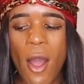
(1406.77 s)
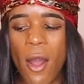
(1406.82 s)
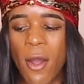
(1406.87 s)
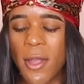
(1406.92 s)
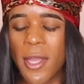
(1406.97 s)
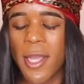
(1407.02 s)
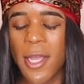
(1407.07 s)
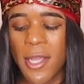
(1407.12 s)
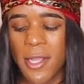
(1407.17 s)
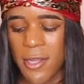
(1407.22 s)

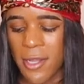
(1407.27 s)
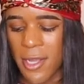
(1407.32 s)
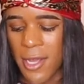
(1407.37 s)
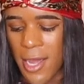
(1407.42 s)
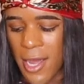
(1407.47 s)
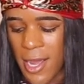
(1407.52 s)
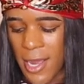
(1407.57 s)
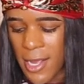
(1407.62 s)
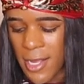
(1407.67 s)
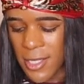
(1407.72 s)
Okay, you
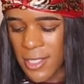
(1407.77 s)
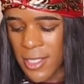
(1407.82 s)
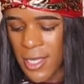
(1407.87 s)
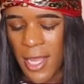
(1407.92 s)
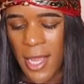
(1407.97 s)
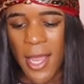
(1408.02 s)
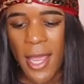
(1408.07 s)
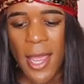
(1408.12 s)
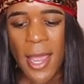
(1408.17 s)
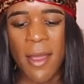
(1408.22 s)
guys,
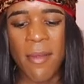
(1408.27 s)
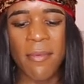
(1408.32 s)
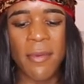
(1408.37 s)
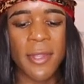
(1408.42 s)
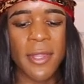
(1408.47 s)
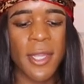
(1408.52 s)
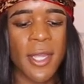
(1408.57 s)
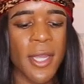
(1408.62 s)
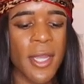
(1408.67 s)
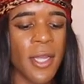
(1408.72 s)

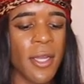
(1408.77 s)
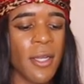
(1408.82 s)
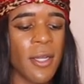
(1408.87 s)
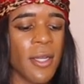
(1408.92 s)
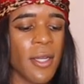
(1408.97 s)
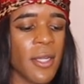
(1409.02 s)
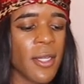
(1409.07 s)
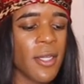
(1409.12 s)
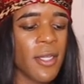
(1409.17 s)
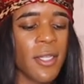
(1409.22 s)

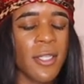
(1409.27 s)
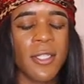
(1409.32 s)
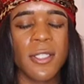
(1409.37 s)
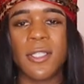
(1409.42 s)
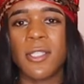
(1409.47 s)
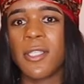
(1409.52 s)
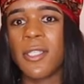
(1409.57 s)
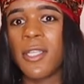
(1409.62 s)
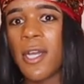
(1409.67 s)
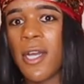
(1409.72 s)
everything
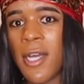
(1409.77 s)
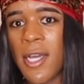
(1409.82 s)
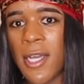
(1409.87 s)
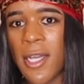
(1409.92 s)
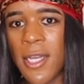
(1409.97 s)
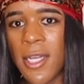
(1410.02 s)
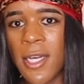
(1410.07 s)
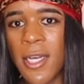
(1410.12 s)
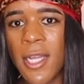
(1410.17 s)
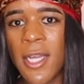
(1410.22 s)
is
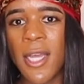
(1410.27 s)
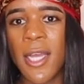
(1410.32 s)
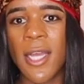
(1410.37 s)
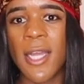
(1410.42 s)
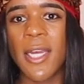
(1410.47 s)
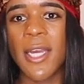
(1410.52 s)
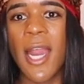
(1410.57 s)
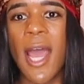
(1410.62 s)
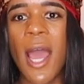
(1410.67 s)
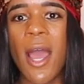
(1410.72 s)
done.
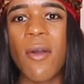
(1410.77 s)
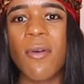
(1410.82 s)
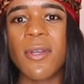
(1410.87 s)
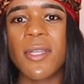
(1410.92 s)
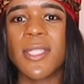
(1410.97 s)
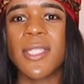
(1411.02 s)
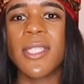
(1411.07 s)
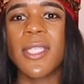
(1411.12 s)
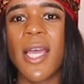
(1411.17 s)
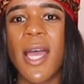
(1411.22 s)
Now
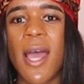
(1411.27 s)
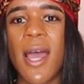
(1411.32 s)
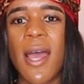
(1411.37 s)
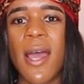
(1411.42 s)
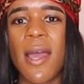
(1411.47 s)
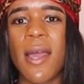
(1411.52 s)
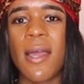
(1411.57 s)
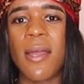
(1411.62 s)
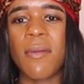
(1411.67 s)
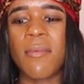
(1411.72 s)
it's
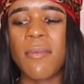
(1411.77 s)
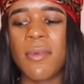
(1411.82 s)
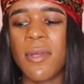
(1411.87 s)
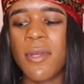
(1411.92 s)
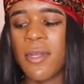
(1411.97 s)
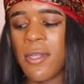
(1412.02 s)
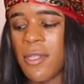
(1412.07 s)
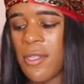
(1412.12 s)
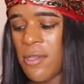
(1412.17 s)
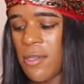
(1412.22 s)
time
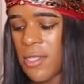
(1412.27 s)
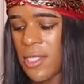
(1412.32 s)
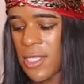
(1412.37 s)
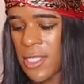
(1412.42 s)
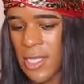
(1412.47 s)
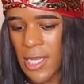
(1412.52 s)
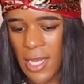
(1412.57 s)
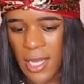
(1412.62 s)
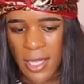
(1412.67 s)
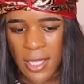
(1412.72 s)
to
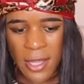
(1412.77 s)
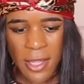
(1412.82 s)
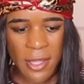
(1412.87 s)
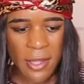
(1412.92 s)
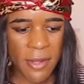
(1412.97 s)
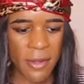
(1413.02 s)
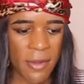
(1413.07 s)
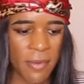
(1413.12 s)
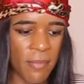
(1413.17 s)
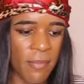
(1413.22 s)
stick
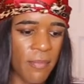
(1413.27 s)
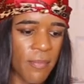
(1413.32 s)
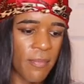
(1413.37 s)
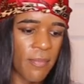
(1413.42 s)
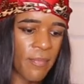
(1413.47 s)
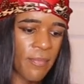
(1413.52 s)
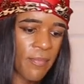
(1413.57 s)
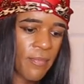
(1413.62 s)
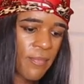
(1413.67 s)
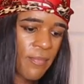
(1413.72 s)
them
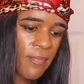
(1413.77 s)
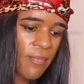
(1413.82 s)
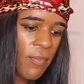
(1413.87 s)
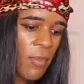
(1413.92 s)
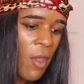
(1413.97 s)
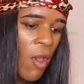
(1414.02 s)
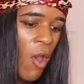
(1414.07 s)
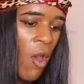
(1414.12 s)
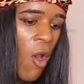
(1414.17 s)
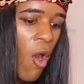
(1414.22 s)

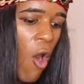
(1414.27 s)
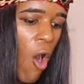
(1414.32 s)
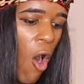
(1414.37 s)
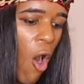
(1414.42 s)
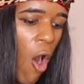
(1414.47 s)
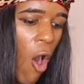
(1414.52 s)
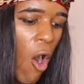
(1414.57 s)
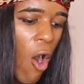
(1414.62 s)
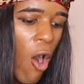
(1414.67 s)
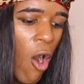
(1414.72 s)

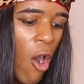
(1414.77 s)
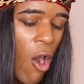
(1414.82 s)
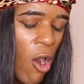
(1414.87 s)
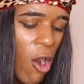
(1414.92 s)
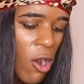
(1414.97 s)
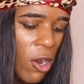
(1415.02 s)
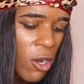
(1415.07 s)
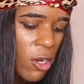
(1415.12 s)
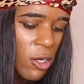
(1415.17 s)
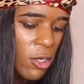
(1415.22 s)

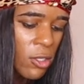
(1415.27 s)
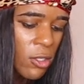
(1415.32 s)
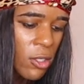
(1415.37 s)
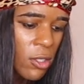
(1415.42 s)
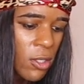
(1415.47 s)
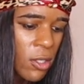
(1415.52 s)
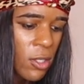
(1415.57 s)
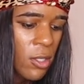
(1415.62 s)
all